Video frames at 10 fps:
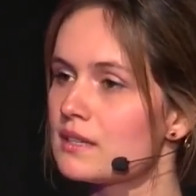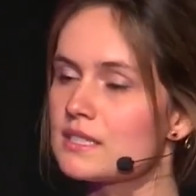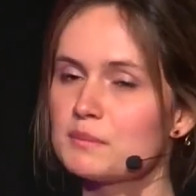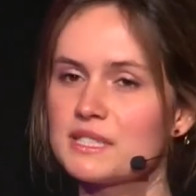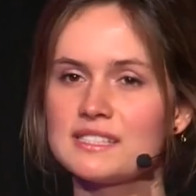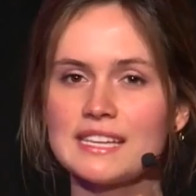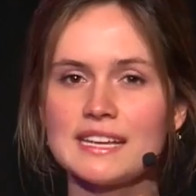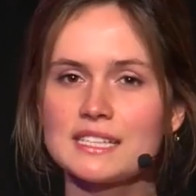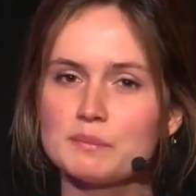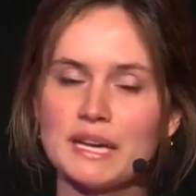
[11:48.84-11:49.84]
to
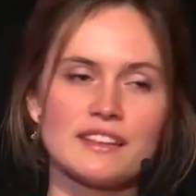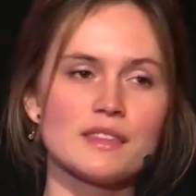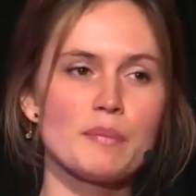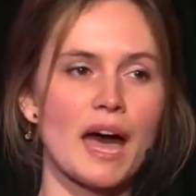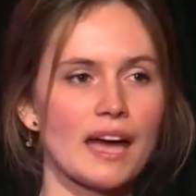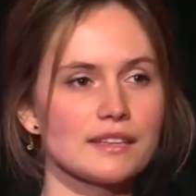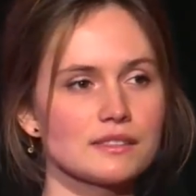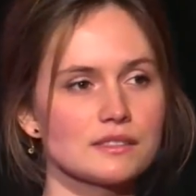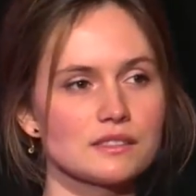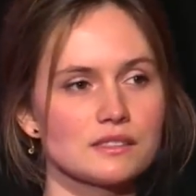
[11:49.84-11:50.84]
mistakes made in the
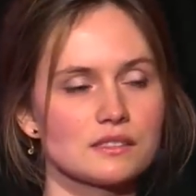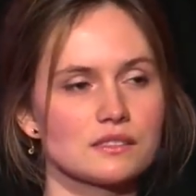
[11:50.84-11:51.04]
past.